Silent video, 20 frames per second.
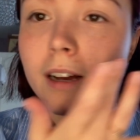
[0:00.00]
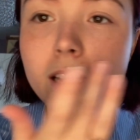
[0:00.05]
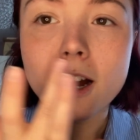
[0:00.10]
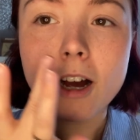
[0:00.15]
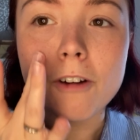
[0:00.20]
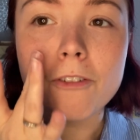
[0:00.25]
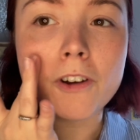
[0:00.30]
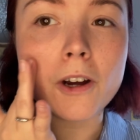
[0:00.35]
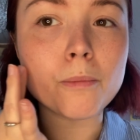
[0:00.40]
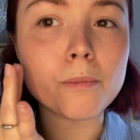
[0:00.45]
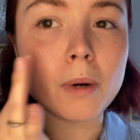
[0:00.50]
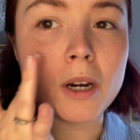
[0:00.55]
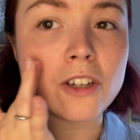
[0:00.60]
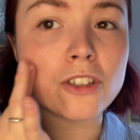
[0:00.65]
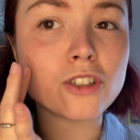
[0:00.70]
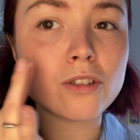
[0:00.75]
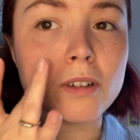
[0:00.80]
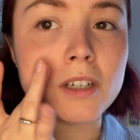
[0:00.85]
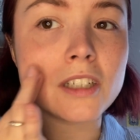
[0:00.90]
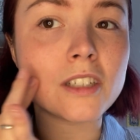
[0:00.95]
I find blush
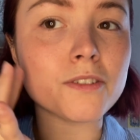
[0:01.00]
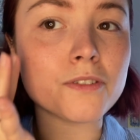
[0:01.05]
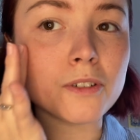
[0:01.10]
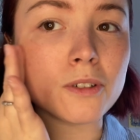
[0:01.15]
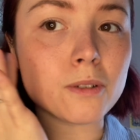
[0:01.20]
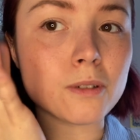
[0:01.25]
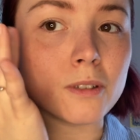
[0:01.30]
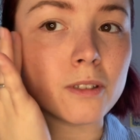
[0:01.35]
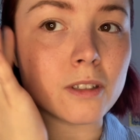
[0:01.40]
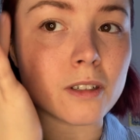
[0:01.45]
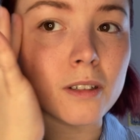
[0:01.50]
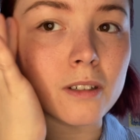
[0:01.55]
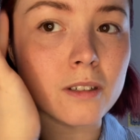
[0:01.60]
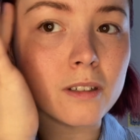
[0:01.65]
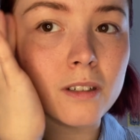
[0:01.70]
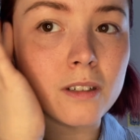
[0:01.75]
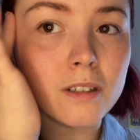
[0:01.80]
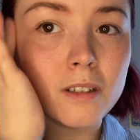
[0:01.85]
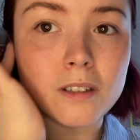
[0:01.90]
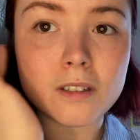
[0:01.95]
quite difficult because I
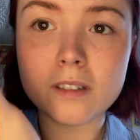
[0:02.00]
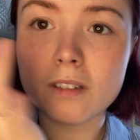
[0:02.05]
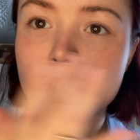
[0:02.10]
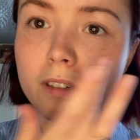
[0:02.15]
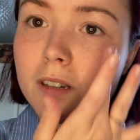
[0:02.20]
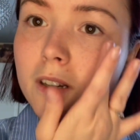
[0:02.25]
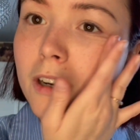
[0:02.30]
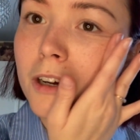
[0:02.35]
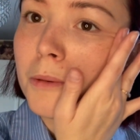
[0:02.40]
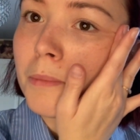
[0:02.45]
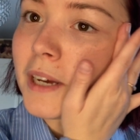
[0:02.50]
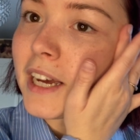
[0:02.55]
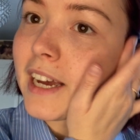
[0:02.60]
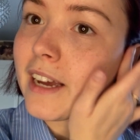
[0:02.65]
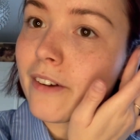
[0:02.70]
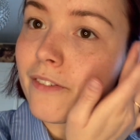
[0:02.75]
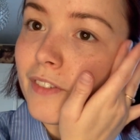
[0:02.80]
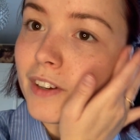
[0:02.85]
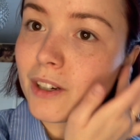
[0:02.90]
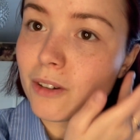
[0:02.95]
go a bit
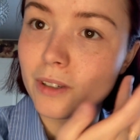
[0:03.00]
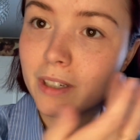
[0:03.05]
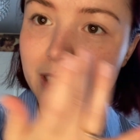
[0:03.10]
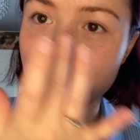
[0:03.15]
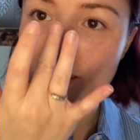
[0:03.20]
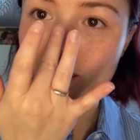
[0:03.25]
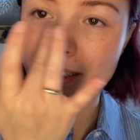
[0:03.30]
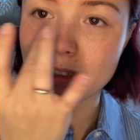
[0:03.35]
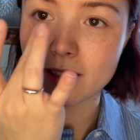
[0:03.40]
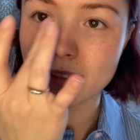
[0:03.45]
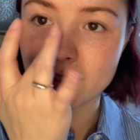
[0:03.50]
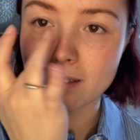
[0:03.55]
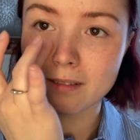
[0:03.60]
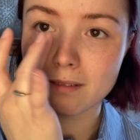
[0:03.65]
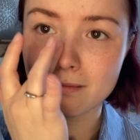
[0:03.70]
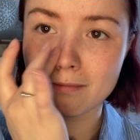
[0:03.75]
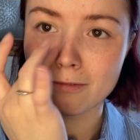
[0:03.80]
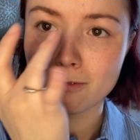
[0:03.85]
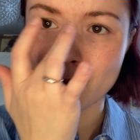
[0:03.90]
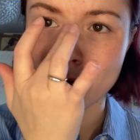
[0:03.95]
heavy on it and then I
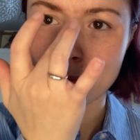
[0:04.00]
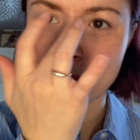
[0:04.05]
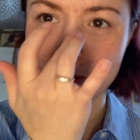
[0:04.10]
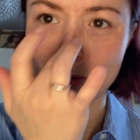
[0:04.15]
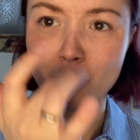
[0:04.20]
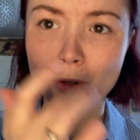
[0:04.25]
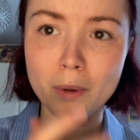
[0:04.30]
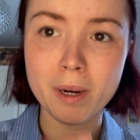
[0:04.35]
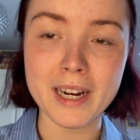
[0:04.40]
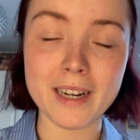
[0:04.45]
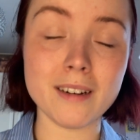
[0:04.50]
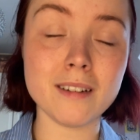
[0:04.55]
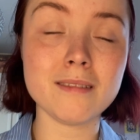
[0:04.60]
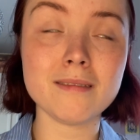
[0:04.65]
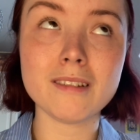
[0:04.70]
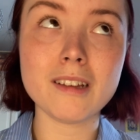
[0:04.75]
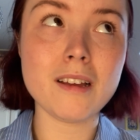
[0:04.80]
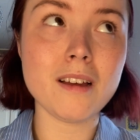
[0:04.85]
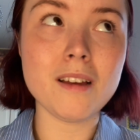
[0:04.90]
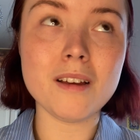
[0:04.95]
rub it all away.
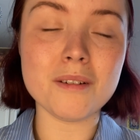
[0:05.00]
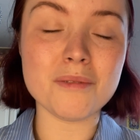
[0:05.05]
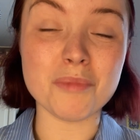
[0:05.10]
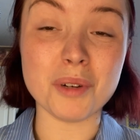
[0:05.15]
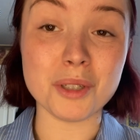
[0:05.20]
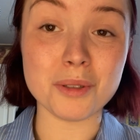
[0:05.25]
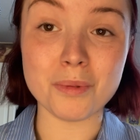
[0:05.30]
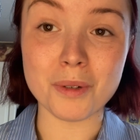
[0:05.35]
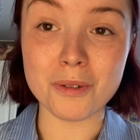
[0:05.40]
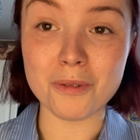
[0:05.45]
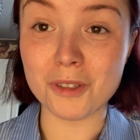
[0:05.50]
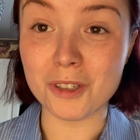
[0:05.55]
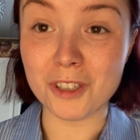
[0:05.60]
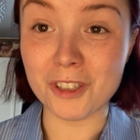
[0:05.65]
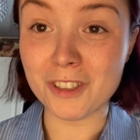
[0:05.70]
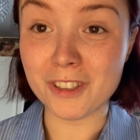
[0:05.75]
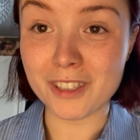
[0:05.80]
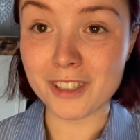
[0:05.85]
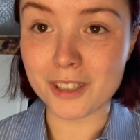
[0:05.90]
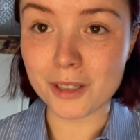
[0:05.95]
Might as well not
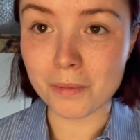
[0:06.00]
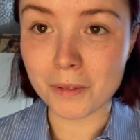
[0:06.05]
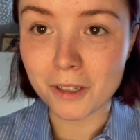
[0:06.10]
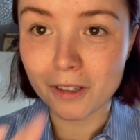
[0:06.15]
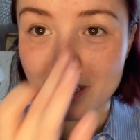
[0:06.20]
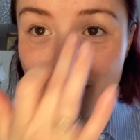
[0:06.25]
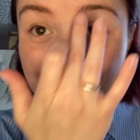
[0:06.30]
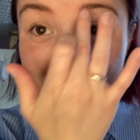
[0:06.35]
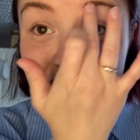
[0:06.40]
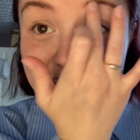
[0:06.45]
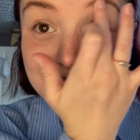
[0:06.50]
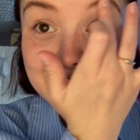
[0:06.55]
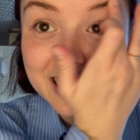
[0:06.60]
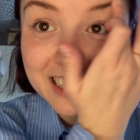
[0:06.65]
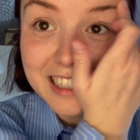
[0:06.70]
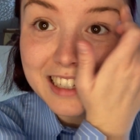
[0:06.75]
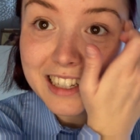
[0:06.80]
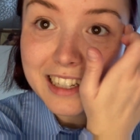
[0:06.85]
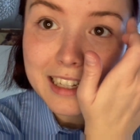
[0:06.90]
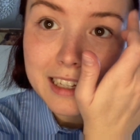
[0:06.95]
use it, to be honest.
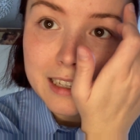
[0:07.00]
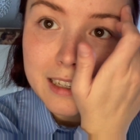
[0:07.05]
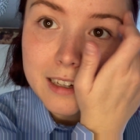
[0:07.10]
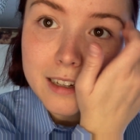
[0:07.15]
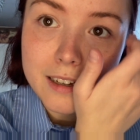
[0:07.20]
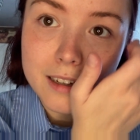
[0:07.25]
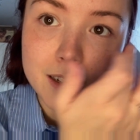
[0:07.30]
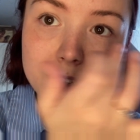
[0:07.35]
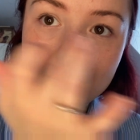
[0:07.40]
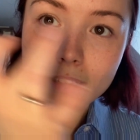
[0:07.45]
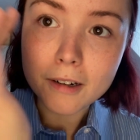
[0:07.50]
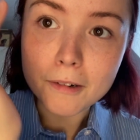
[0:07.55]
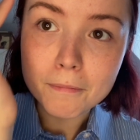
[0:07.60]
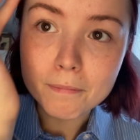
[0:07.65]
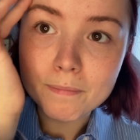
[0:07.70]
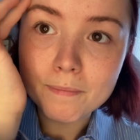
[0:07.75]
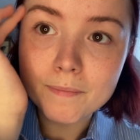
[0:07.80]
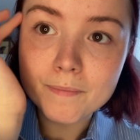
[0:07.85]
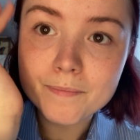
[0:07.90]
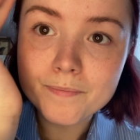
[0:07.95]

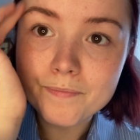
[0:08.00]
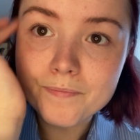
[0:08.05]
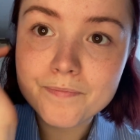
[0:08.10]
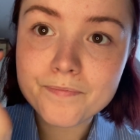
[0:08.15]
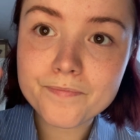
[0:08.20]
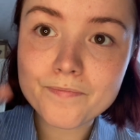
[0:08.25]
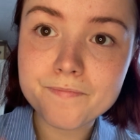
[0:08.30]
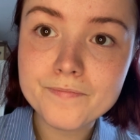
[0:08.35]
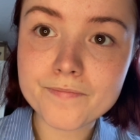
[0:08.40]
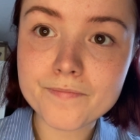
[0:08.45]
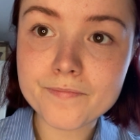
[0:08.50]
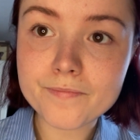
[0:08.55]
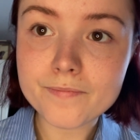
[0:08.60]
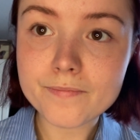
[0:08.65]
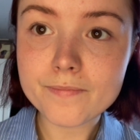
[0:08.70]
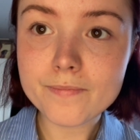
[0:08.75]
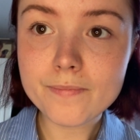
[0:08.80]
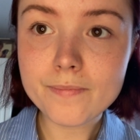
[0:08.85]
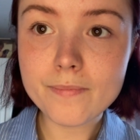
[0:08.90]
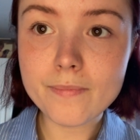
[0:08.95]

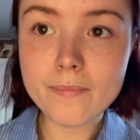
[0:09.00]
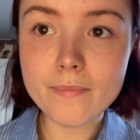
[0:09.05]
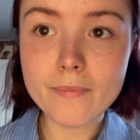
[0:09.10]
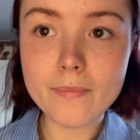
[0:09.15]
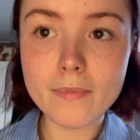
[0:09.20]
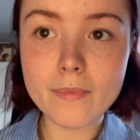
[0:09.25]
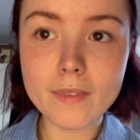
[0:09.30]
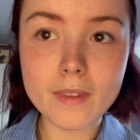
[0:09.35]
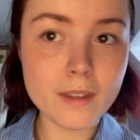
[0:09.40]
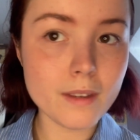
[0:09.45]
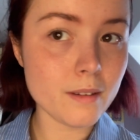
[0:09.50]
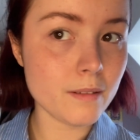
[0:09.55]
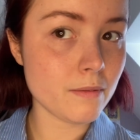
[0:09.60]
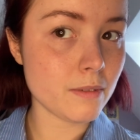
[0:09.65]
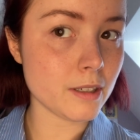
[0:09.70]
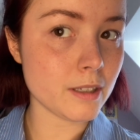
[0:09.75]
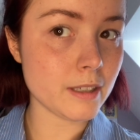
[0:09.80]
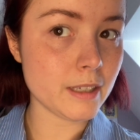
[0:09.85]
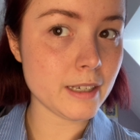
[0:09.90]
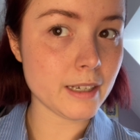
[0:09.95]

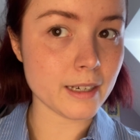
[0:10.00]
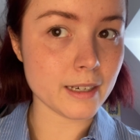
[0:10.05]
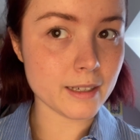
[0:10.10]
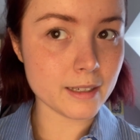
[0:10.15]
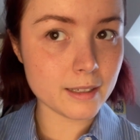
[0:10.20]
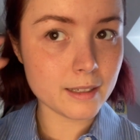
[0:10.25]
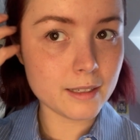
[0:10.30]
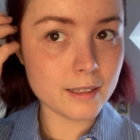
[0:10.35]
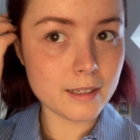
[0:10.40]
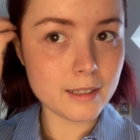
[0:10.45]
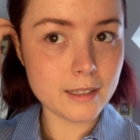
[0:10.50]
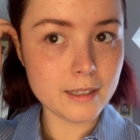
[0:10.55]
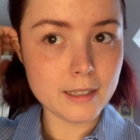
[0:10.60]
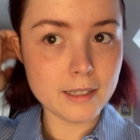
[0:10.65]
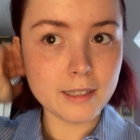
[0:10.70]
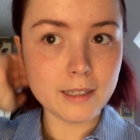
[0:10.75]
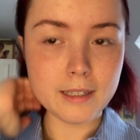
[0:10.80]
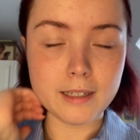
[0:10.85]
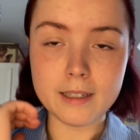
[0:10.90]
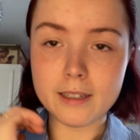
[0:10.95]
But yeah,
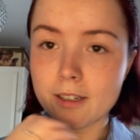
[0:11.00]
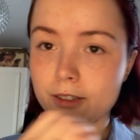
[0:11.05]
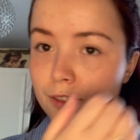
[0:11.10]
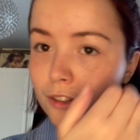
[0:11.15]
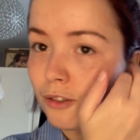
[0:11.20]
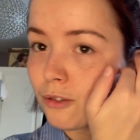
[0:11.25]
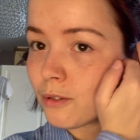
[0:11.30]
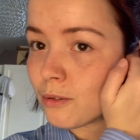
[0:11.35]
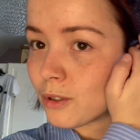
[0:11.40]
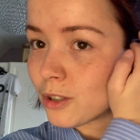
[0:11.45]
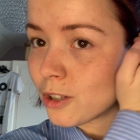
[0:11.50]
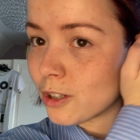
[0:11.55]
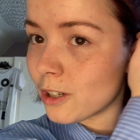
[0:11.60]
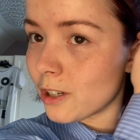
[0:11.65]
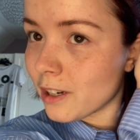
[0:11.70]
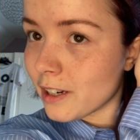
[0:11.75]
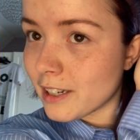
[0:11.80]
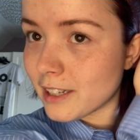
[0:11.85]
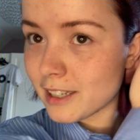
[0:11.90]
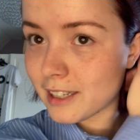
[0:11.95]
I thought it was a good
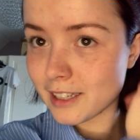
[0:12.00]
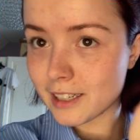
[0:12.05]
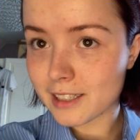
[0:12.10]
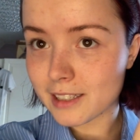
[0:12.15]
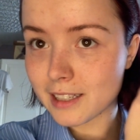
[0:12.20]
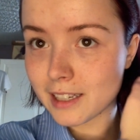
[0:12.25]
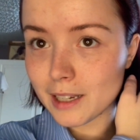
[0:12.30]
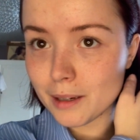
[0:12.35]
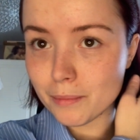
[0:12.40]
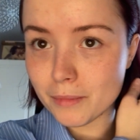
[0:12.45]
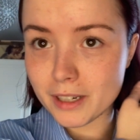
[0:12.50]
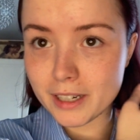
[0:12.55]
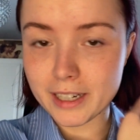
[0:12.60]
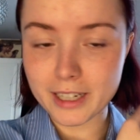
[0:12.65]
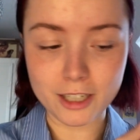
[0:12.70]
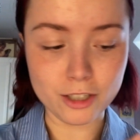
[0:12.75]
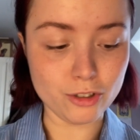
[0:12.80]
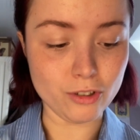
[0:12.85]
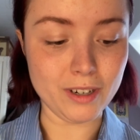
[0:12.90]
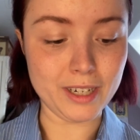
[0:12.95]
idea to let my
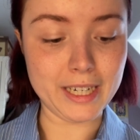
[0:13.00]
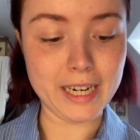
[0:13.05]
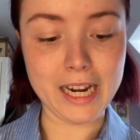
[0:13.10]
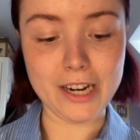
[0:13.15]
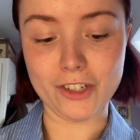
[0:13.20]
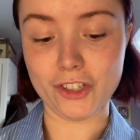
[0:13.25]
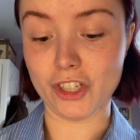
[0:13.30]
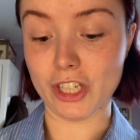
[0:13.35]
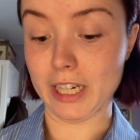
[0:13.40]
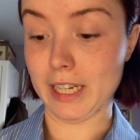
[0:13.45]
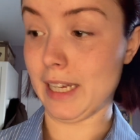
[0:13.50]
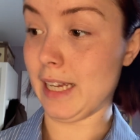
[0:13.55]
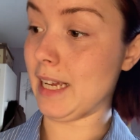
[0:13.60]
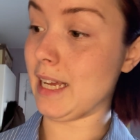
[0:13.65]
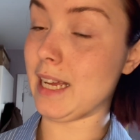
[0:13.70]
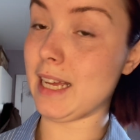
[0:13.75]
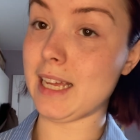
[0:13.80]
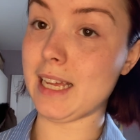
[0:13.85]
hair dry naturally